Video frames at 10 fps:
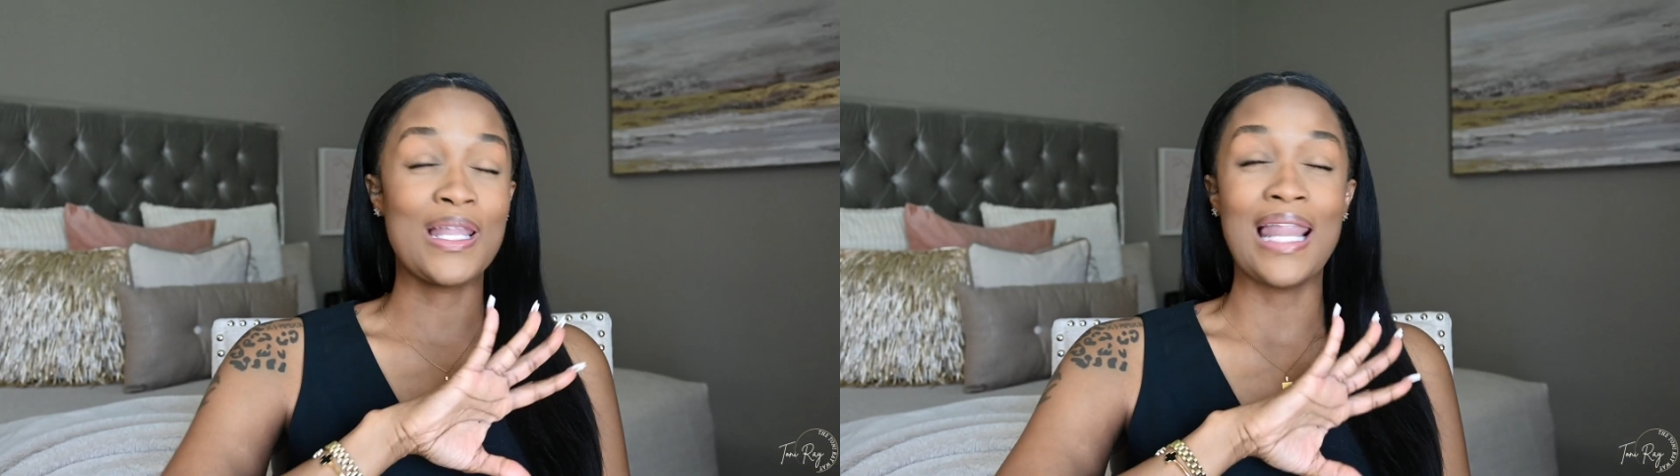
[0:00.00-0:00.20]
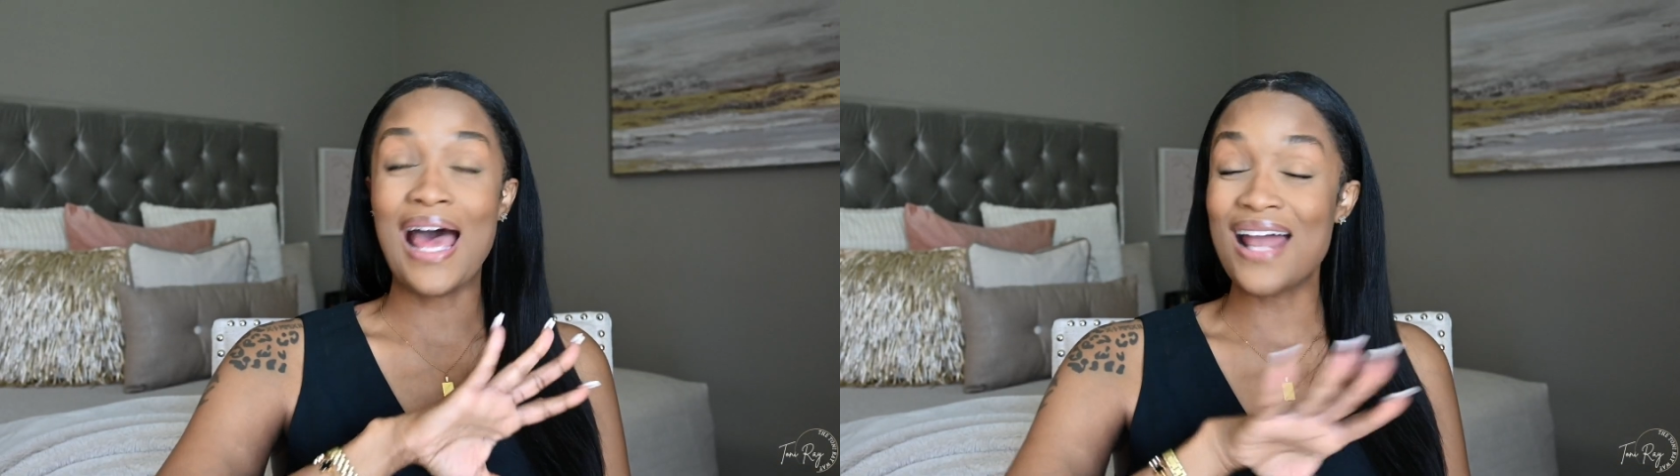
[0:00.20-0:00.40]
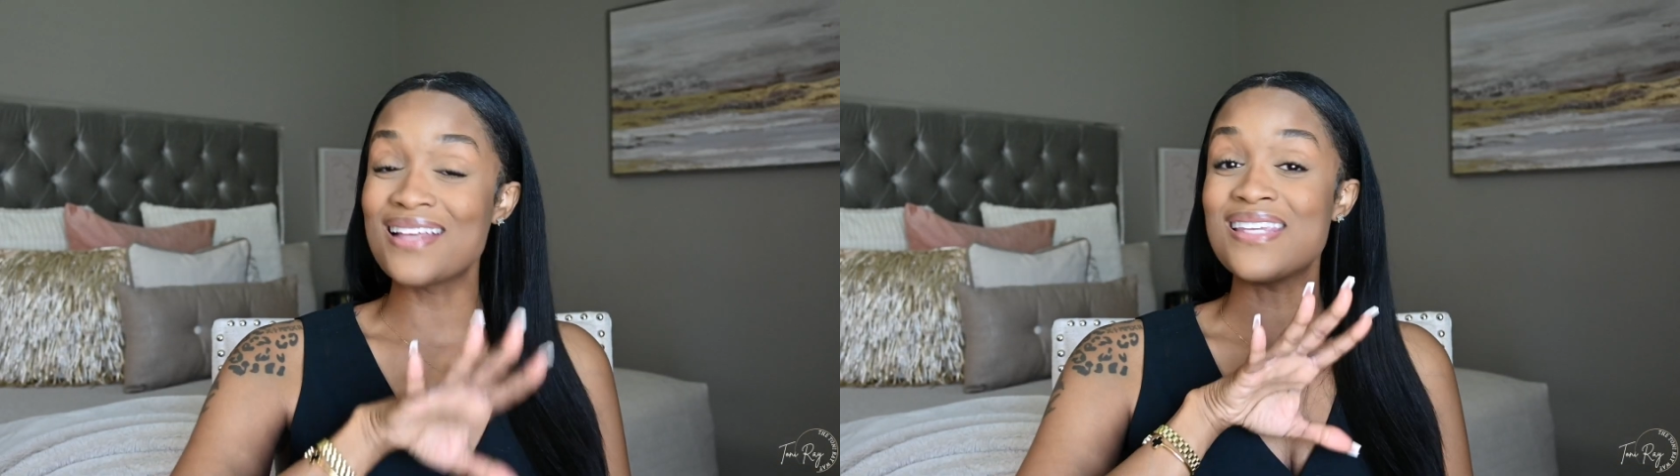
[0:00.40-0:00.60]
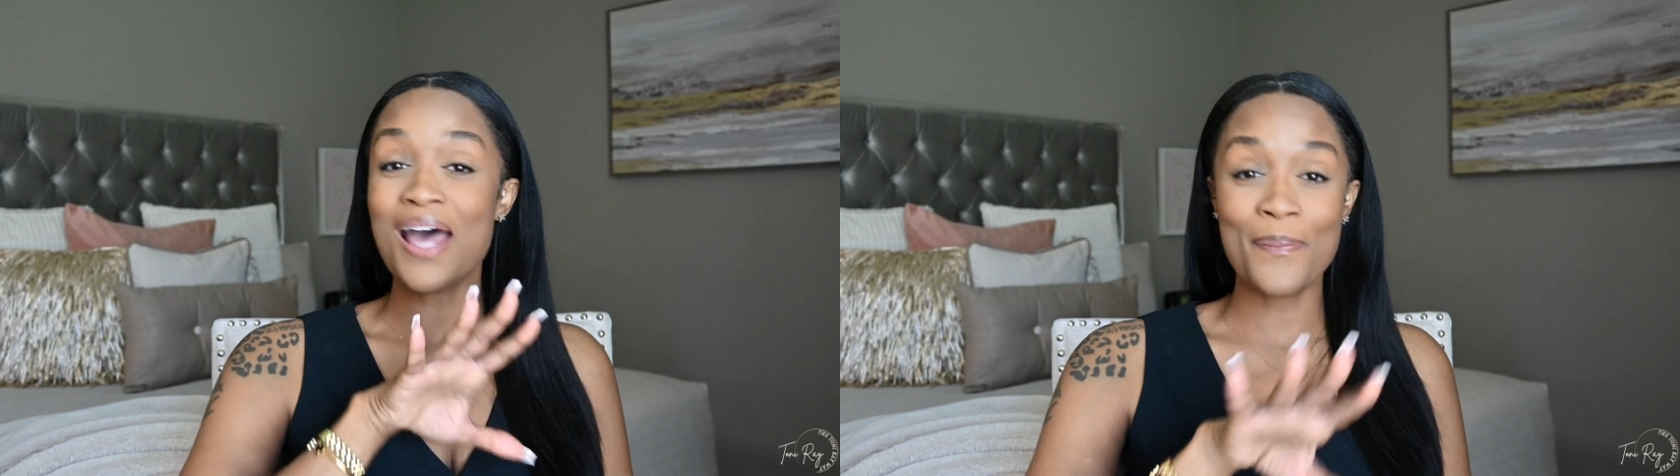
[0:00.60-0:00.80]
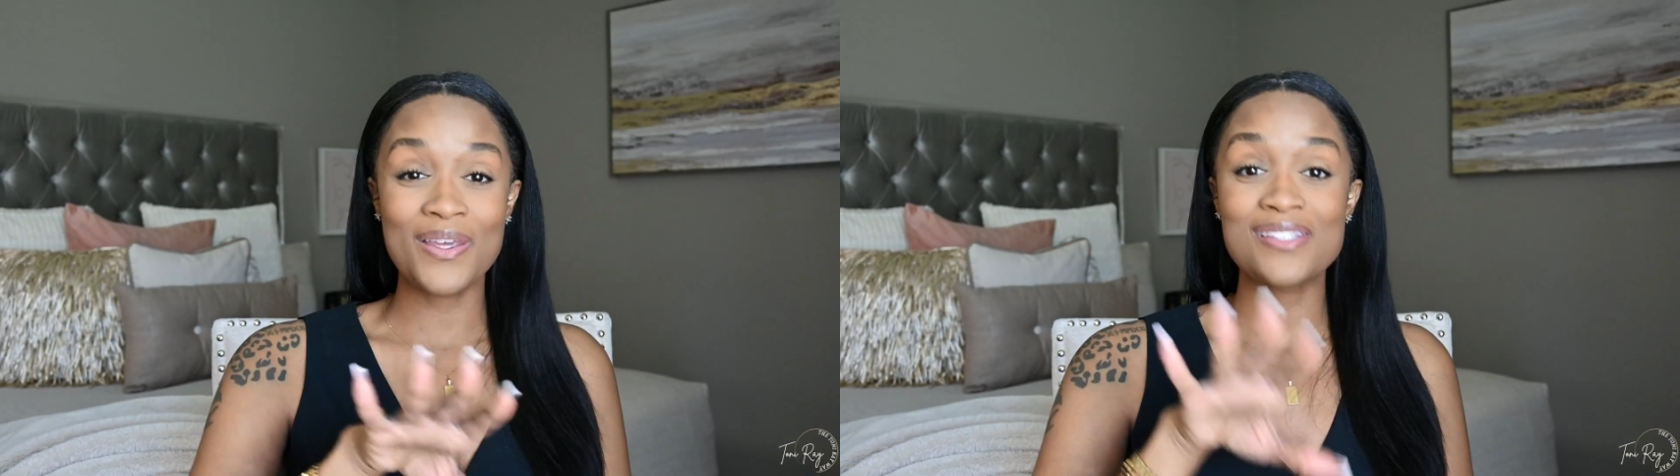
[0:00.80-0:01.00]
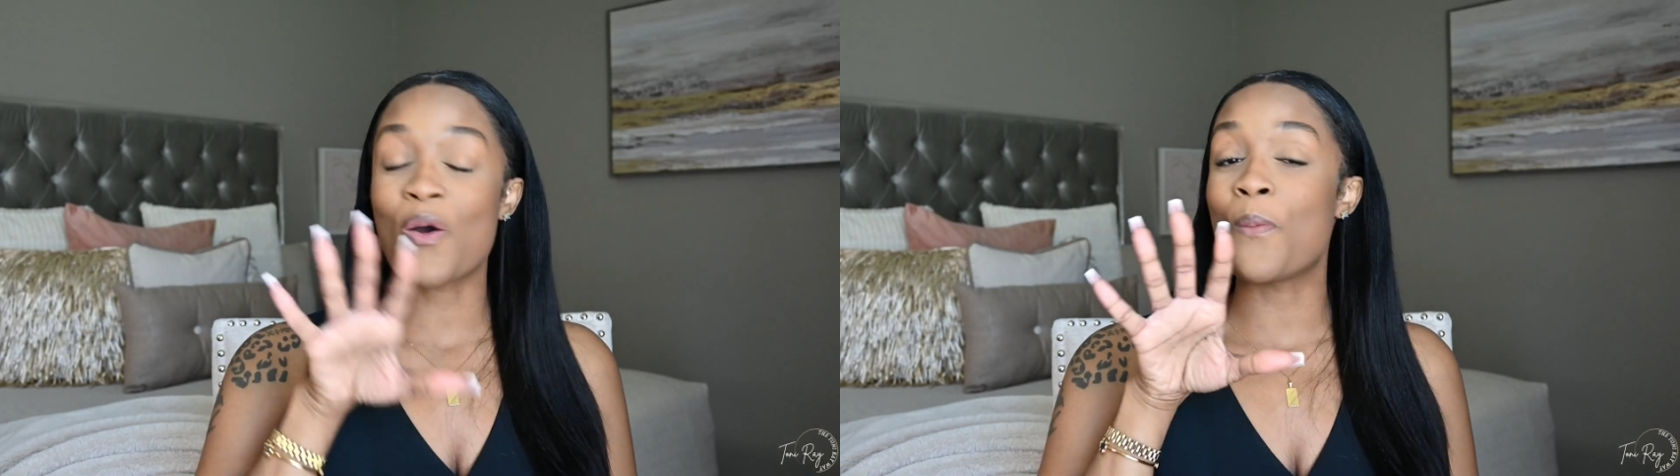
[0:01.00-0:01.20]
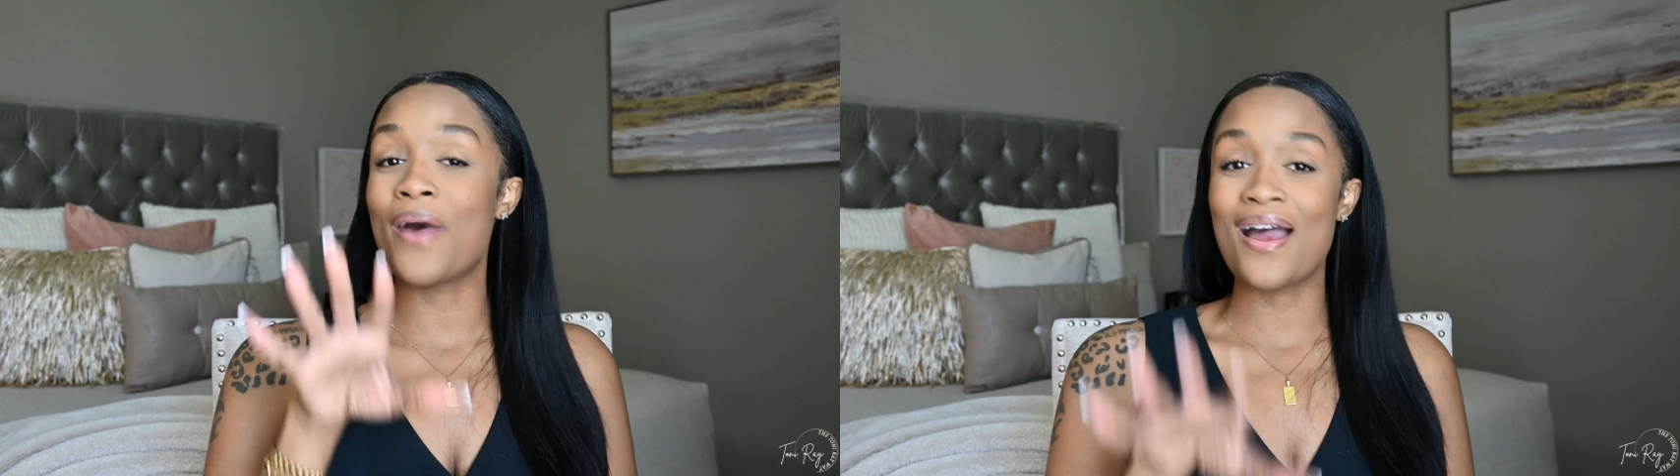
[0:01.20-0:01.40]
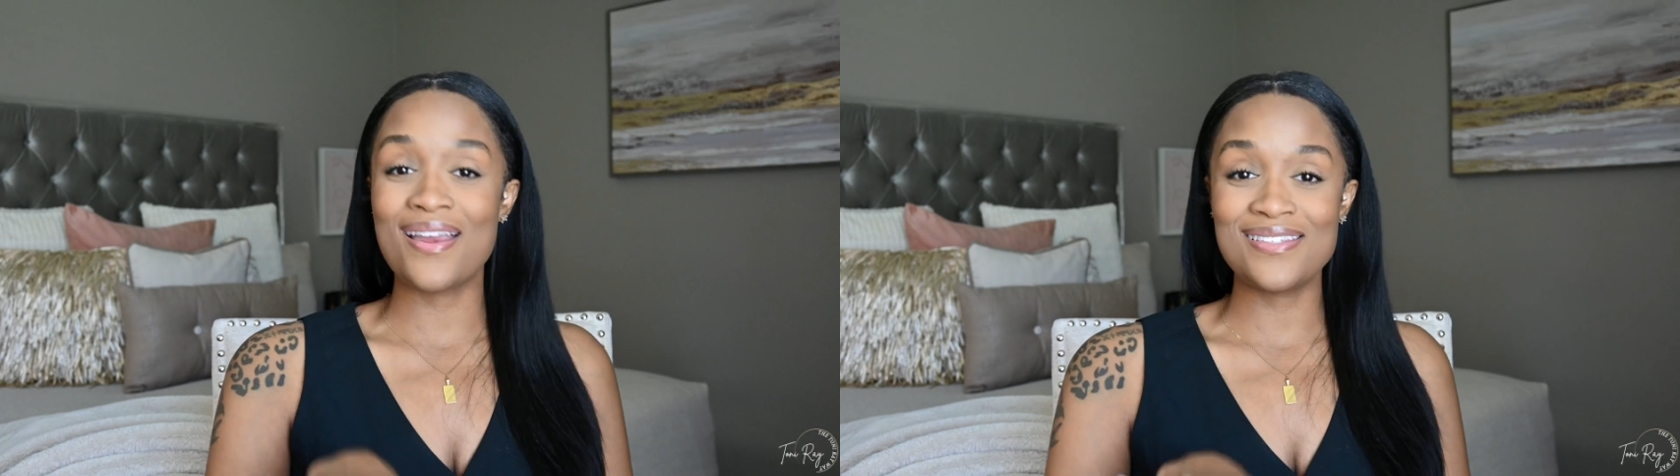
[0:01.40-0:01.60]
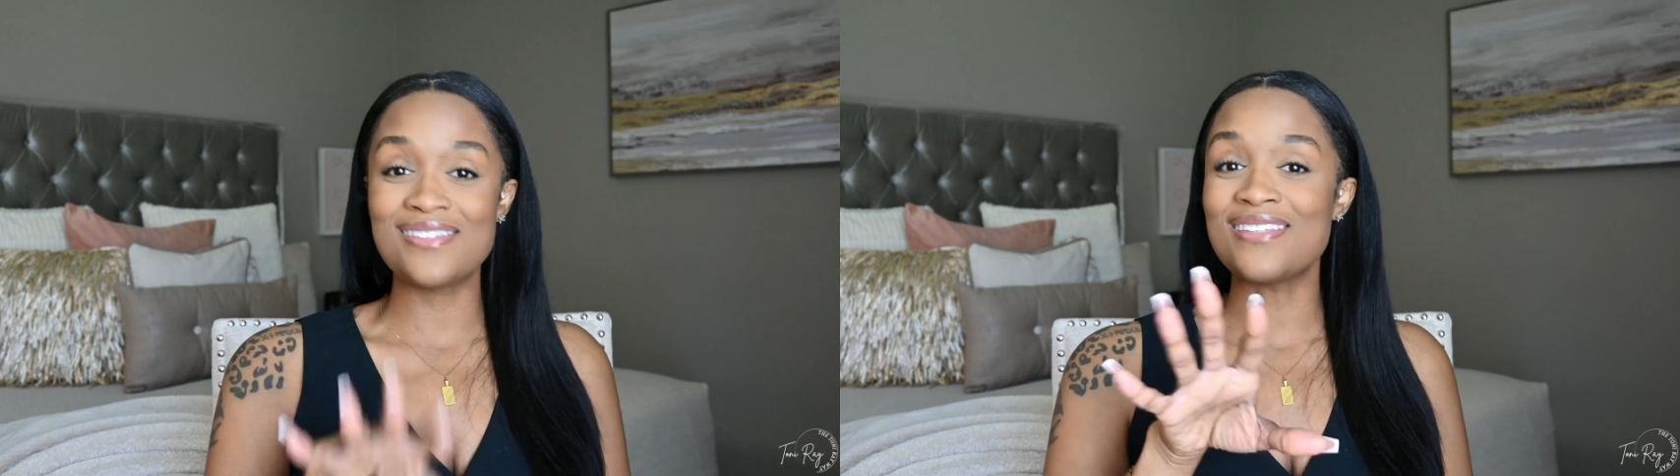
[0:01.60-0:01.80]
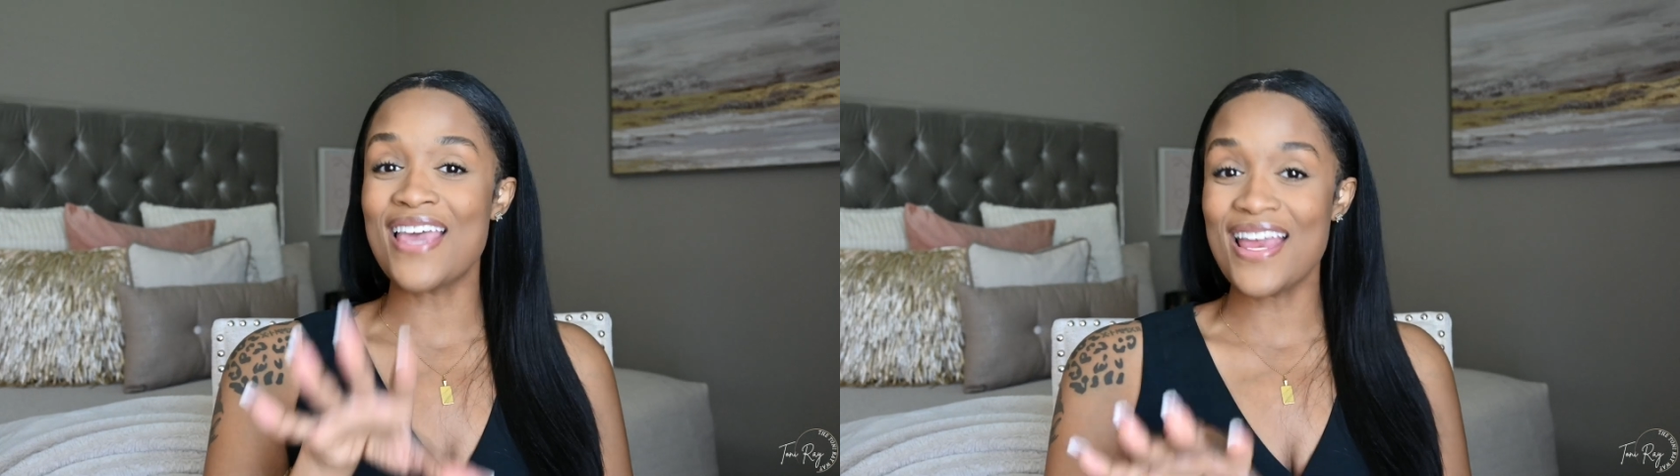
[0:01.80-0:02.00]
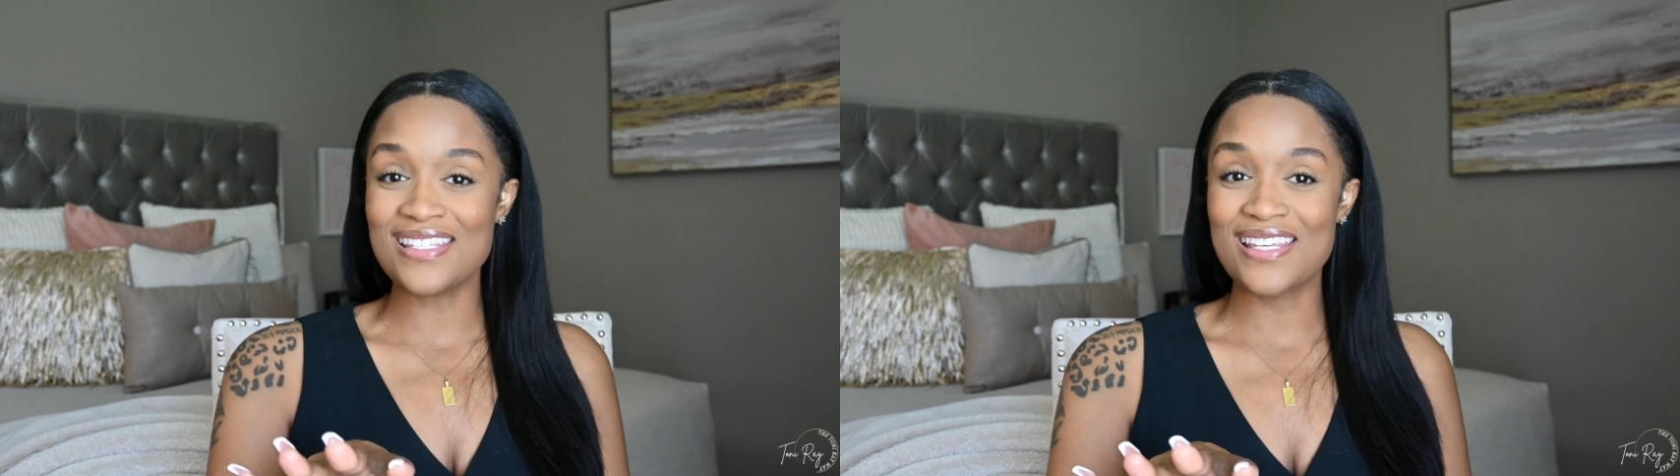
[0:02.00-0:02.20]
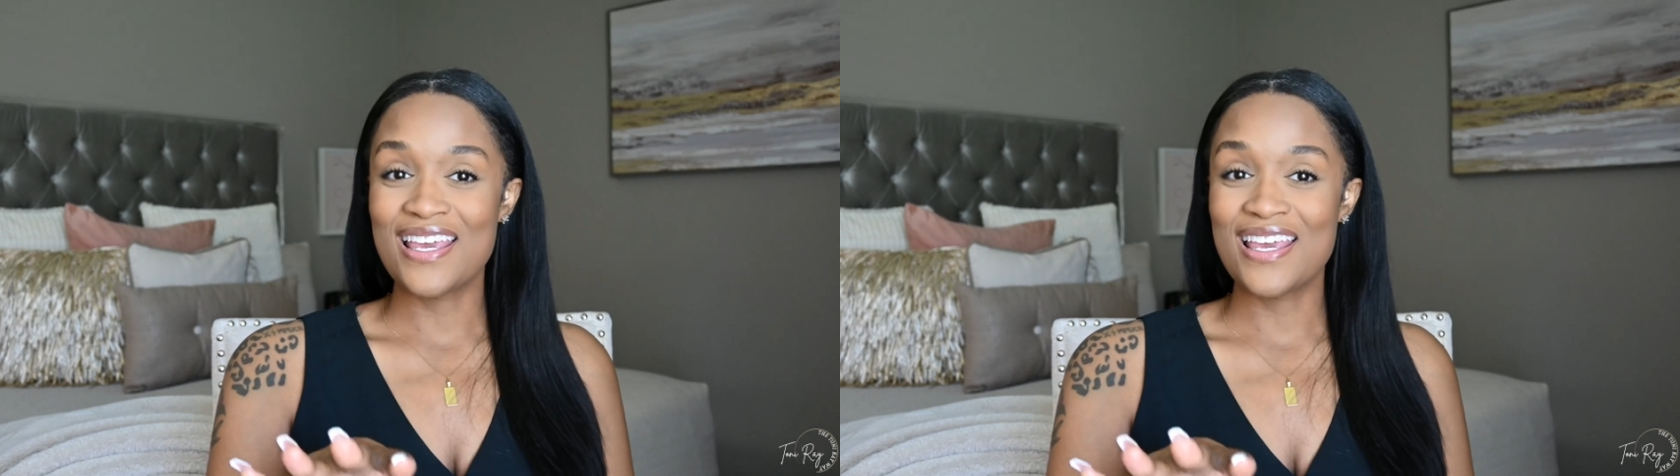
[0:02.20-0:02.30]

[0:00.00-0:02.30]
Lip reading: lot of topics on mindset.